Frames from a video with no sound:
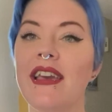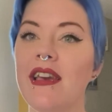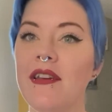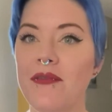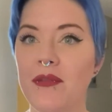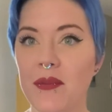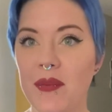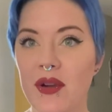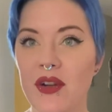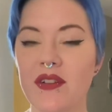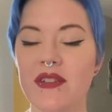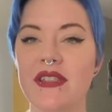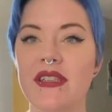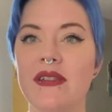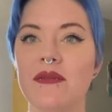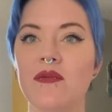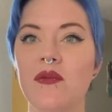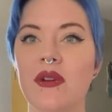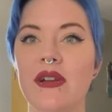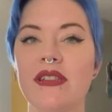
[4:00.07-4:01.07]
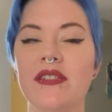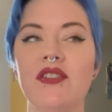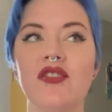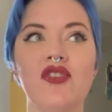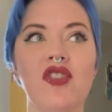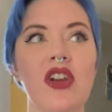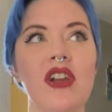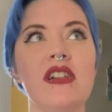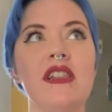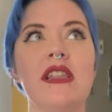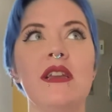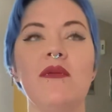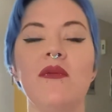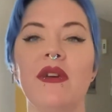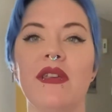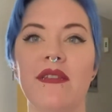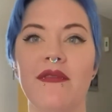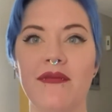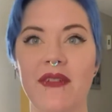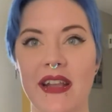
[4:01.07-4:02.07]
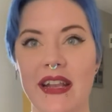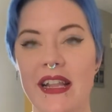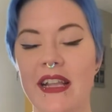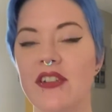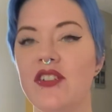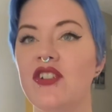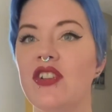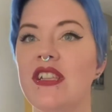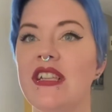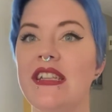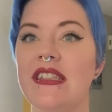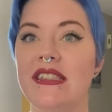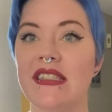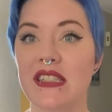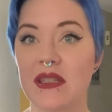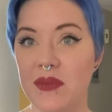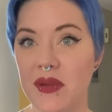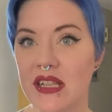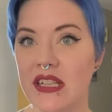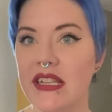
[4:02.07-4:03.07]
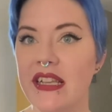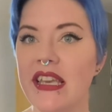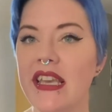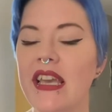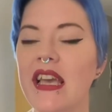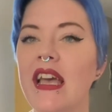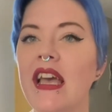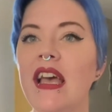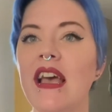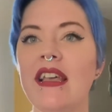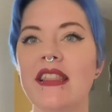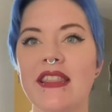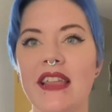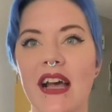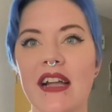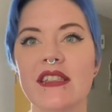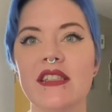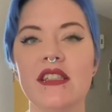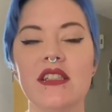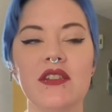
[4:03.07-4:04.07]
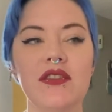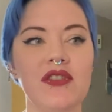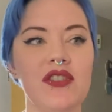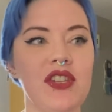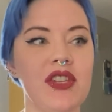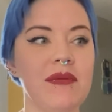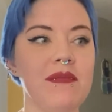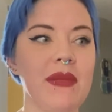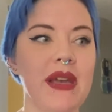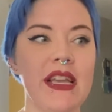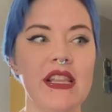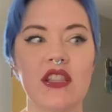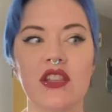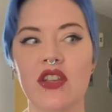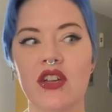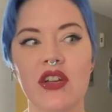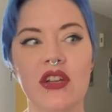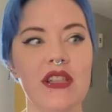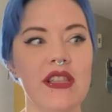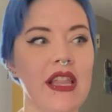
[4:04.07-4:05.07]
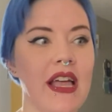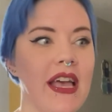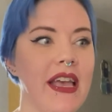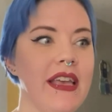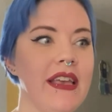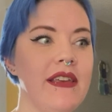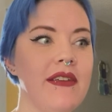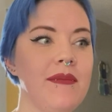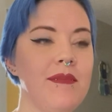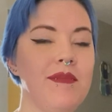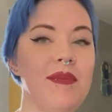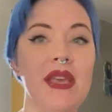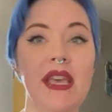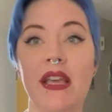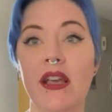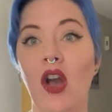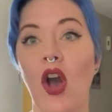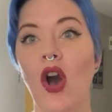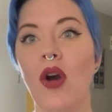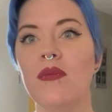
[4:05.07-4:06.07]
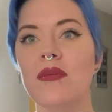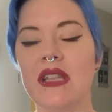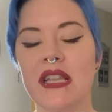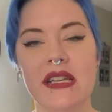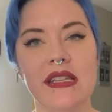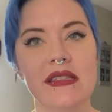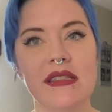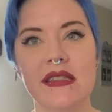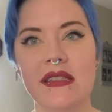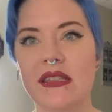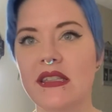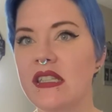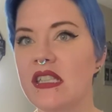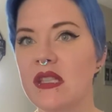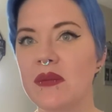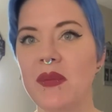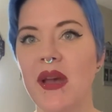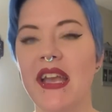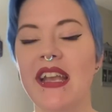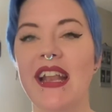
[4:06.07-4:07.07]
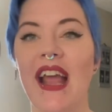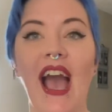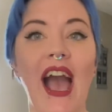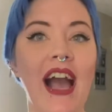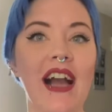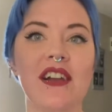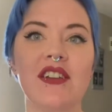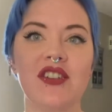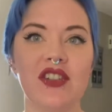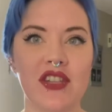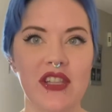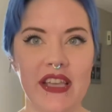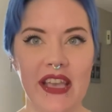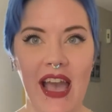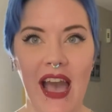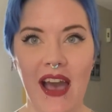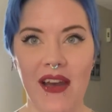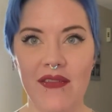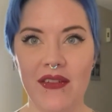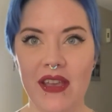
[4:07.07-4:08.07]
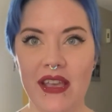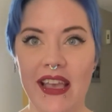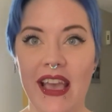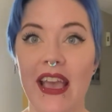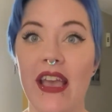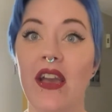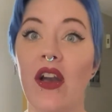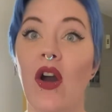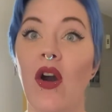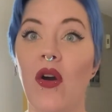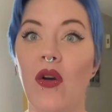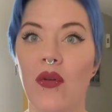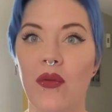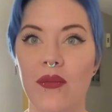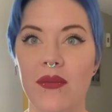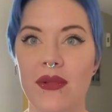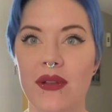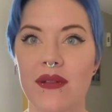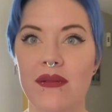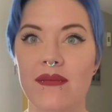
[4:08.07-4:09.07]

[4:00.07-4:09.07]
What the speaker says: if a person was struggling with financial instability, that delusion might look like being homeless despite actually having a home.